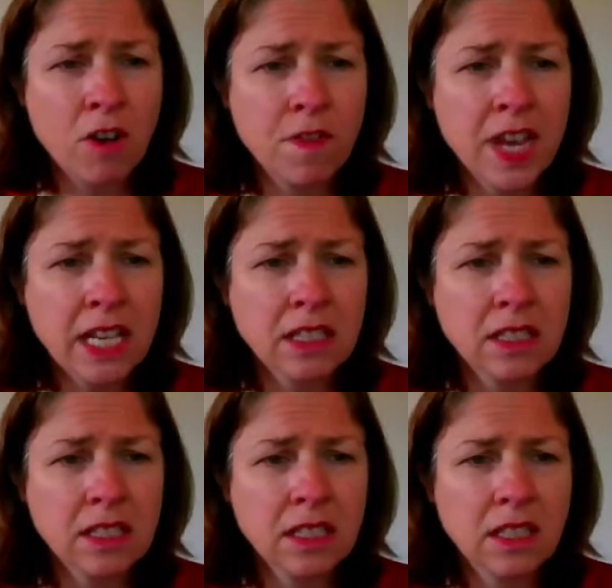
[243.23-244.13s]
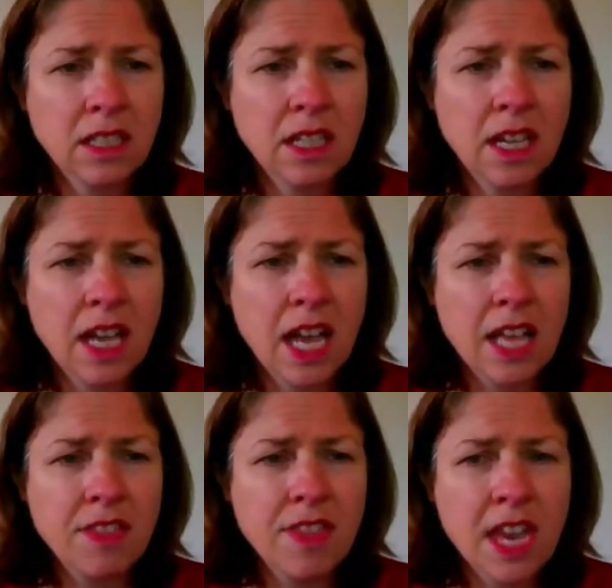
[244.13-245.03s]
x,
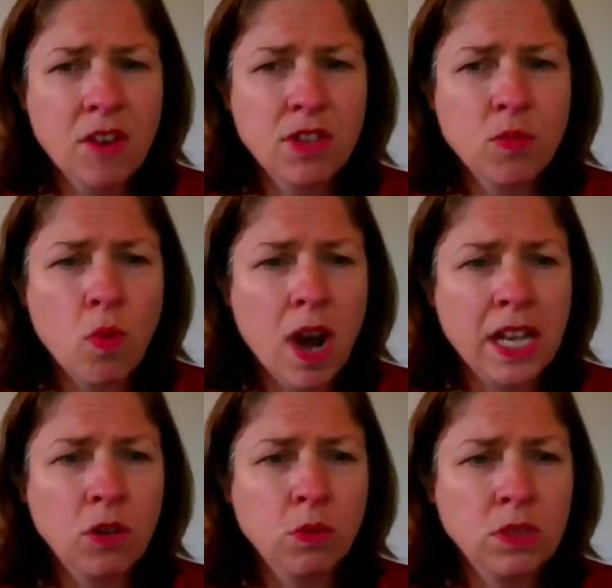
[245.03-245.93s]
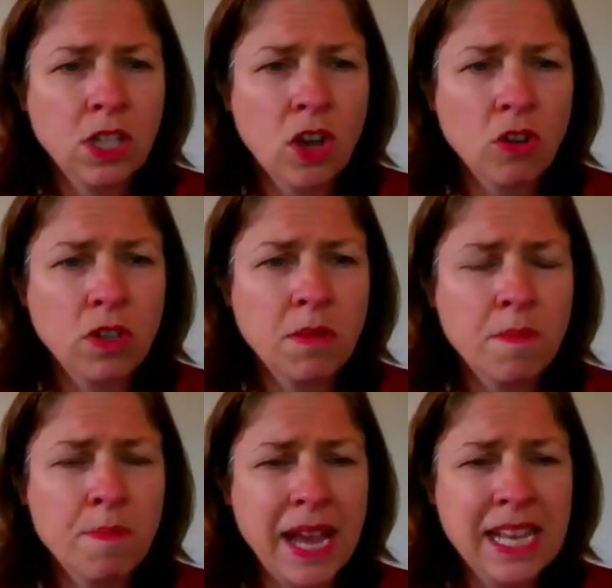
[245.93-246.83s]
and there is y equals log
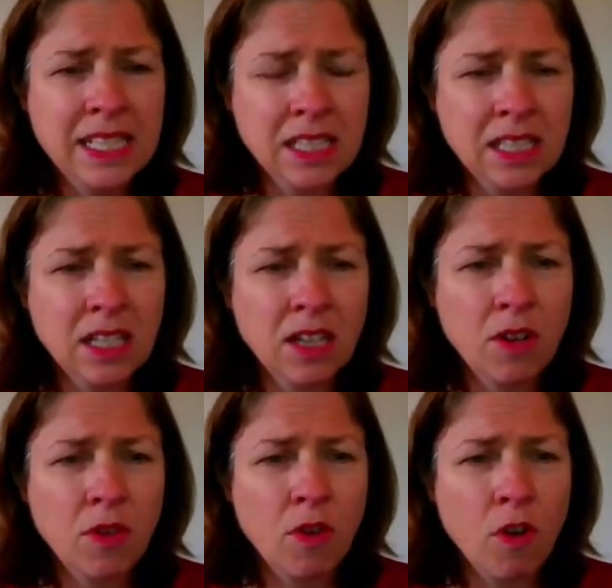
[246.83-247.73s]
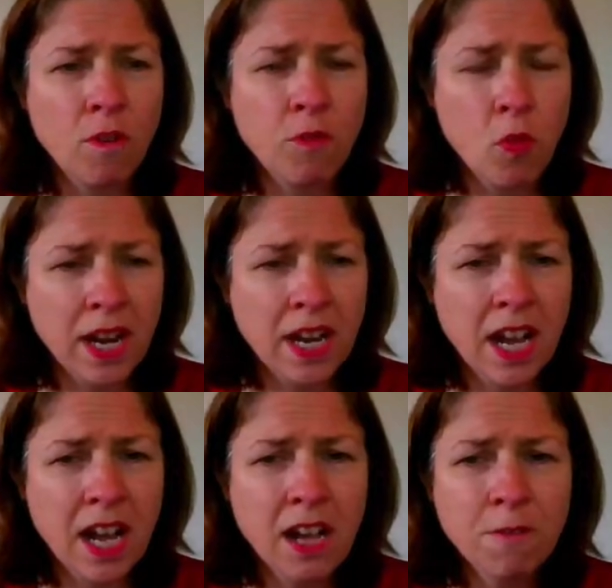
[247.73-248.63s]
base of
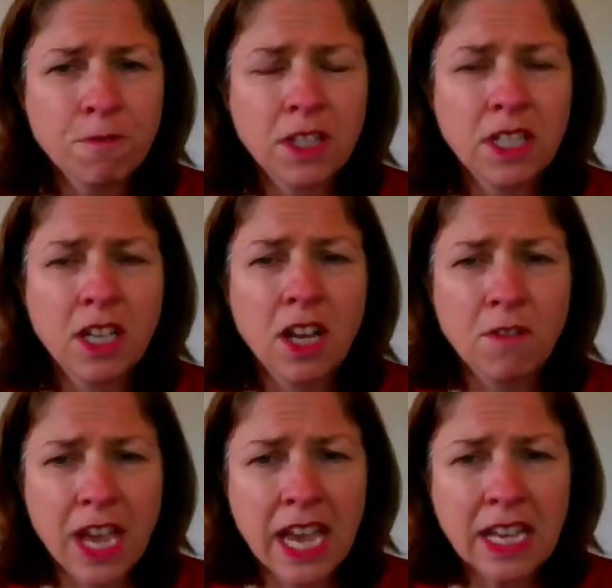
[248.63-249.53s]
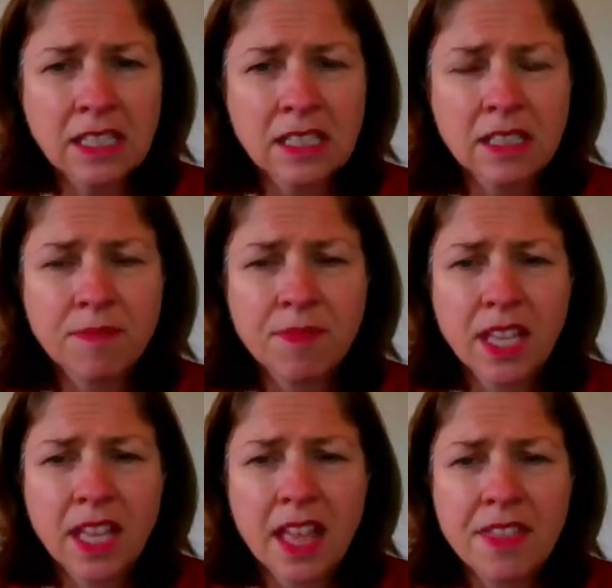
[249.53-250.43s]
1/2 of x,
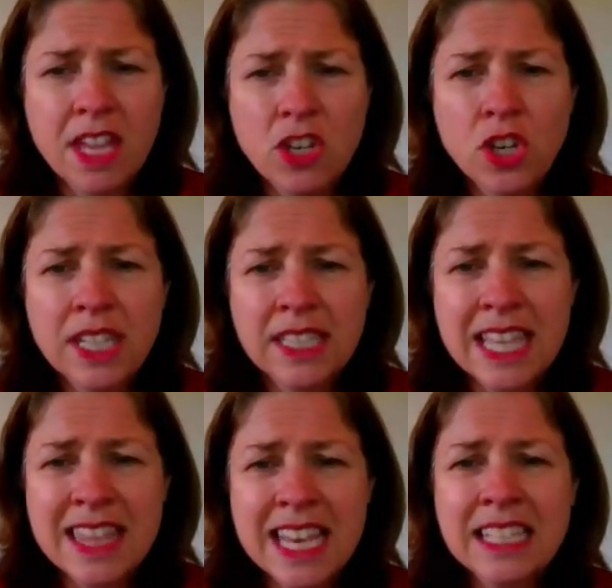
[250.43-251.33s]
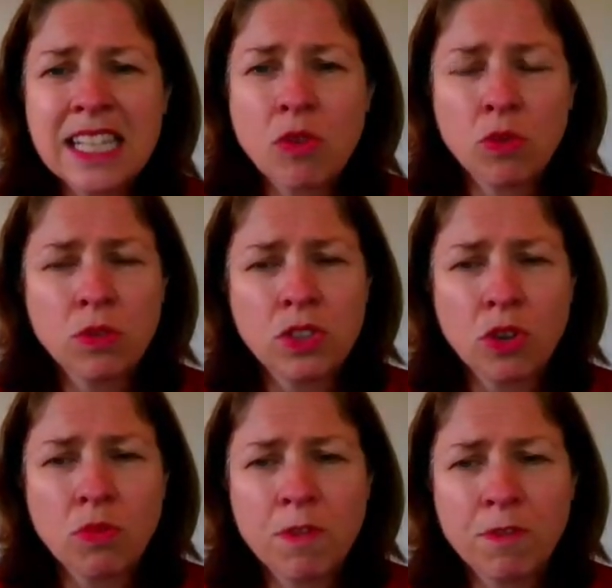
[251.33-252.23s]
then you can see these are
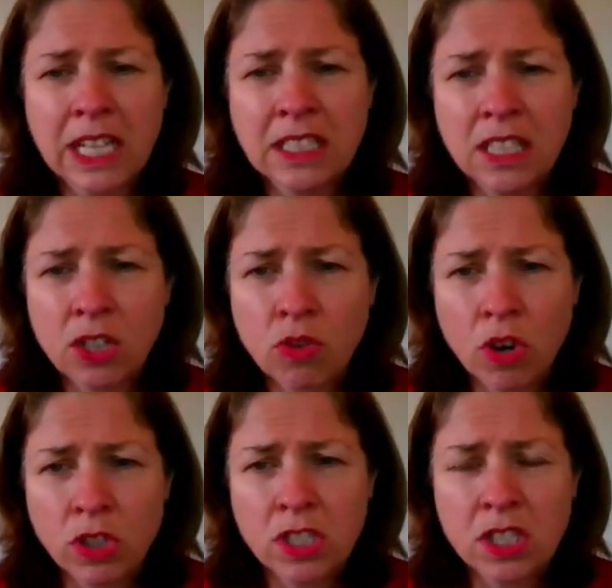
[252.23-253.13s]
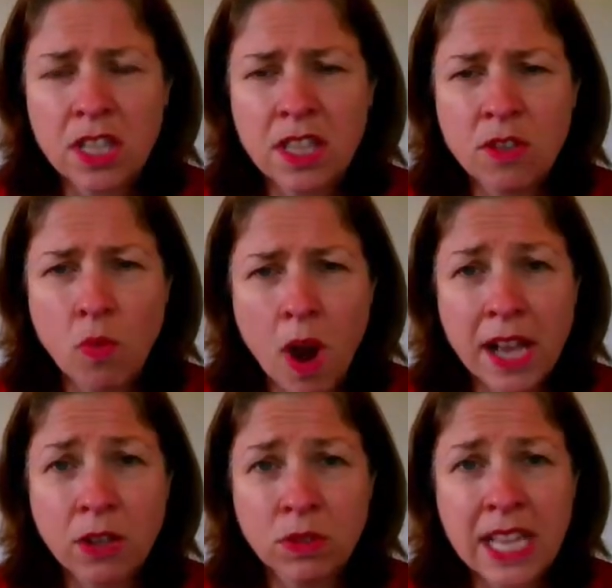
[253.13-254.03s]
also reflected across the y
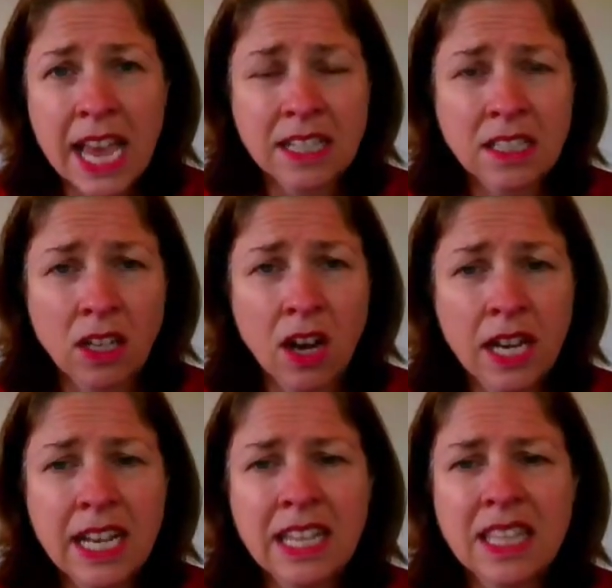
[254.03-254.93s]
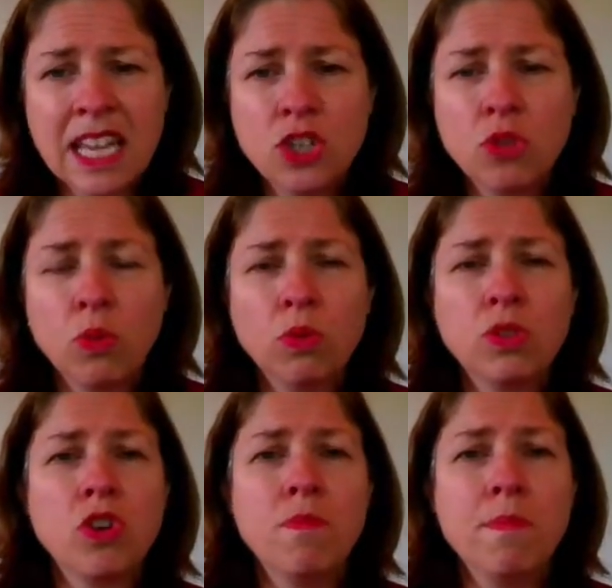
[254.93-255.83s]
equals x line, and they do
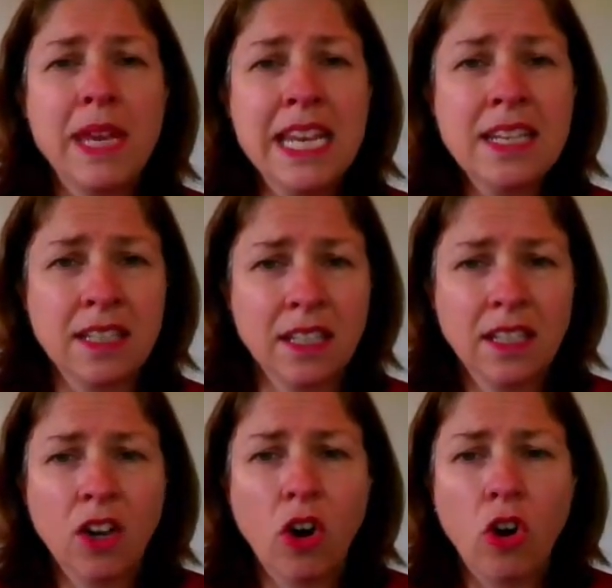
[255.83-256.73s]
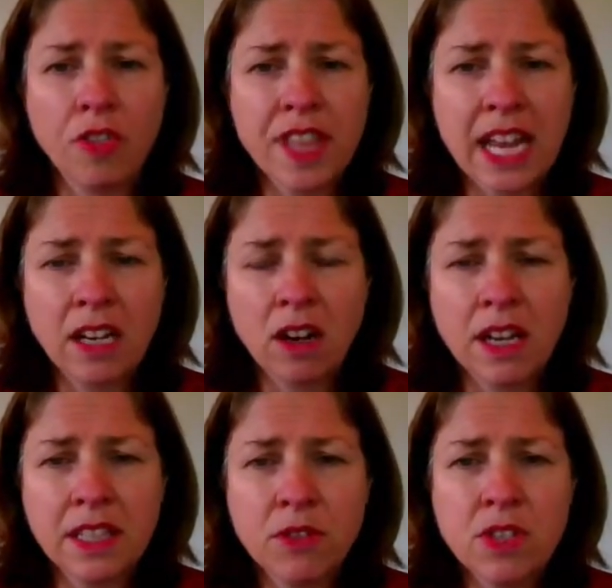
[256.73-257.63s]
also meet on that
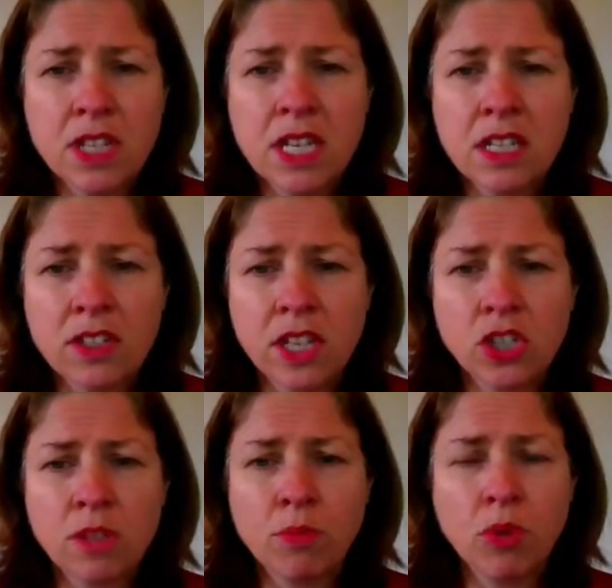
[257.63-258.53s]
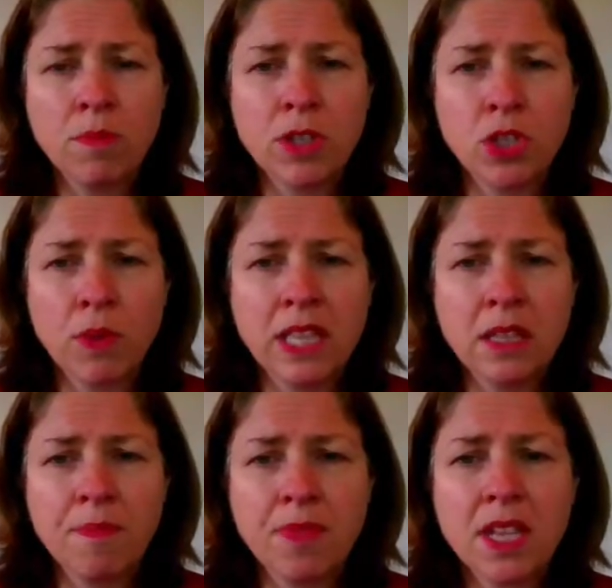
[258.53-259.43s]
line. There is an intersection point between
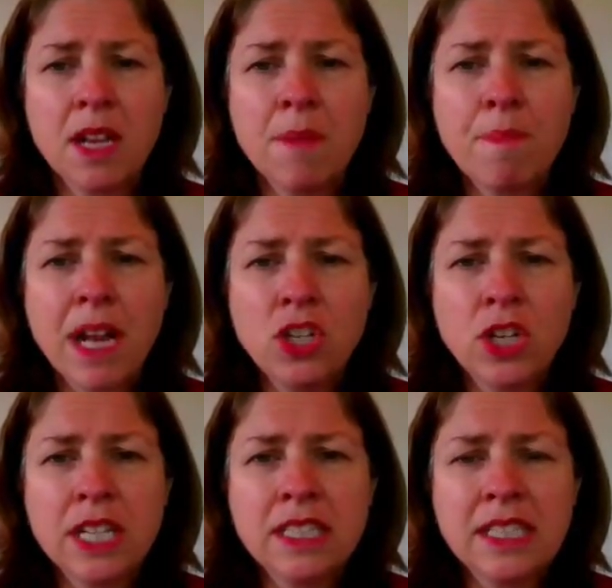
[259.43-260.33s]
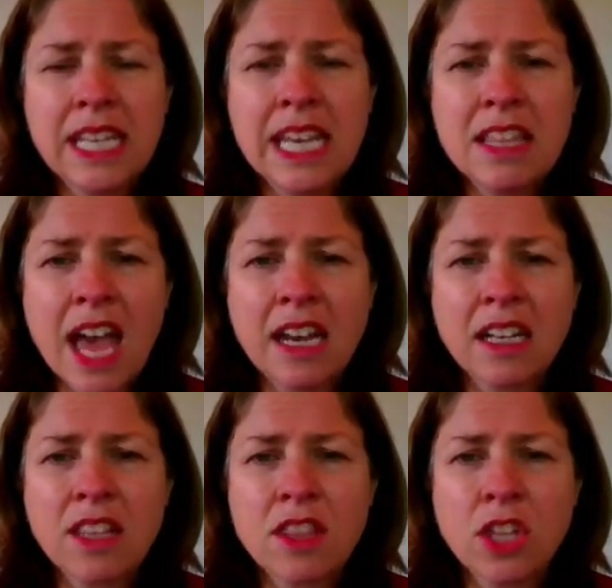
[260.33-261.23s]
them. But you can see that
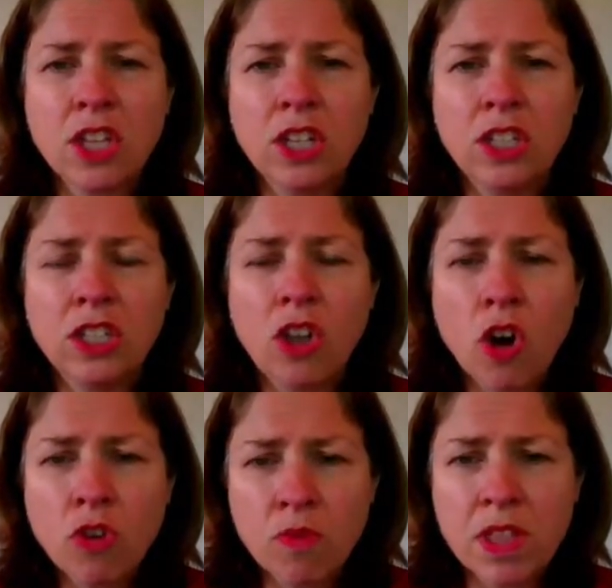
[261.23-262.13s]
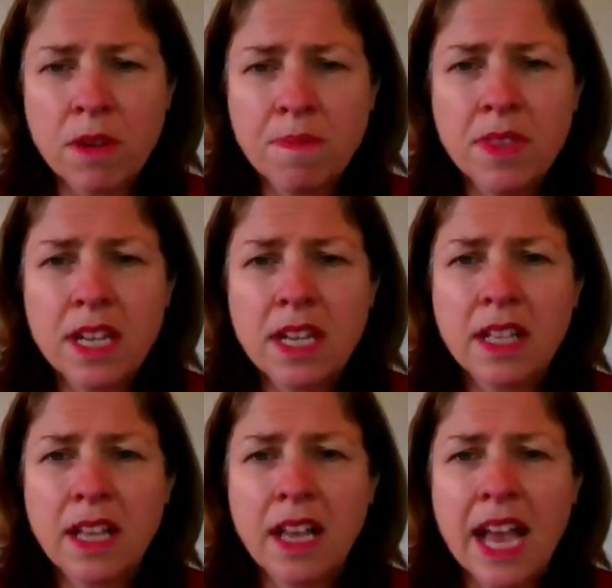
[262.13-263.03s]
the logarithm
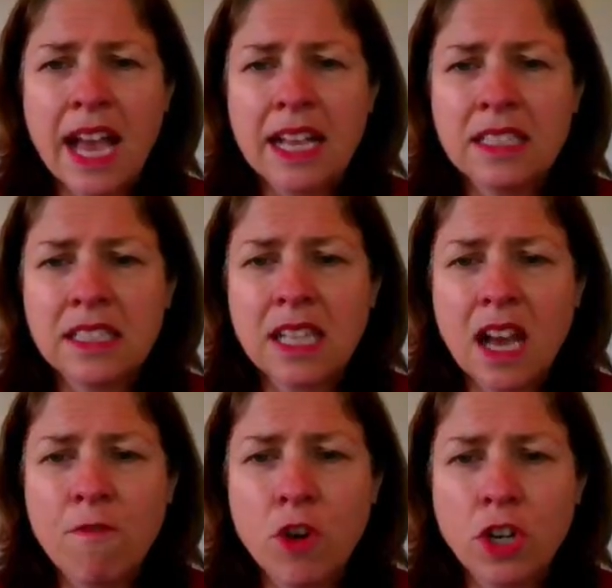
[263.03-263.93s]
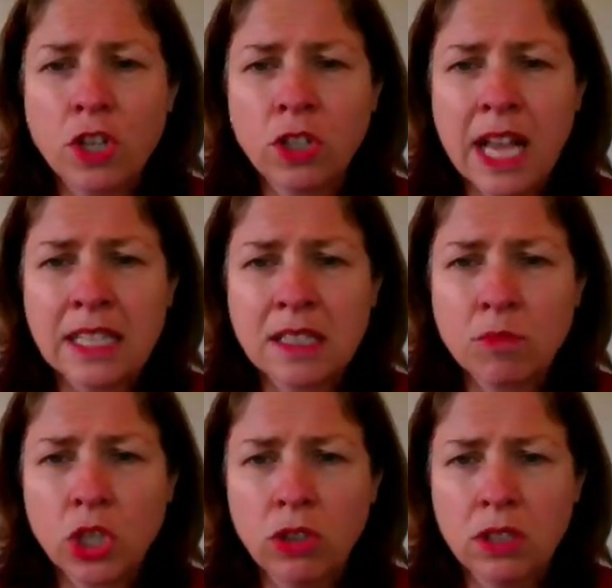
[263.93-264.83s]
has a vertical
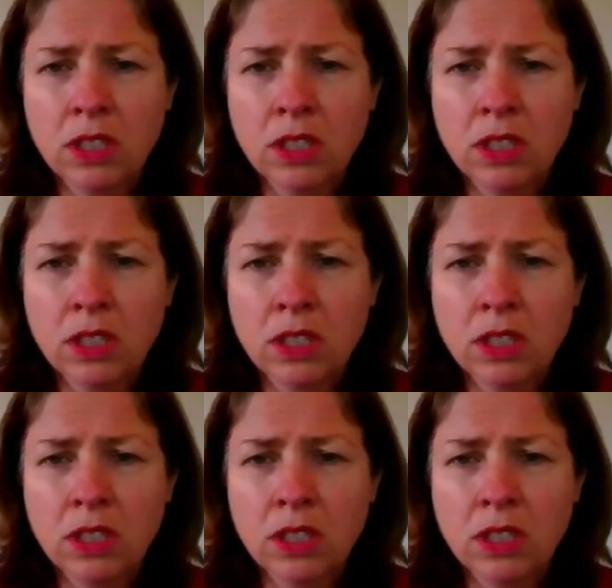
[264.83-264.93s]
asymptote,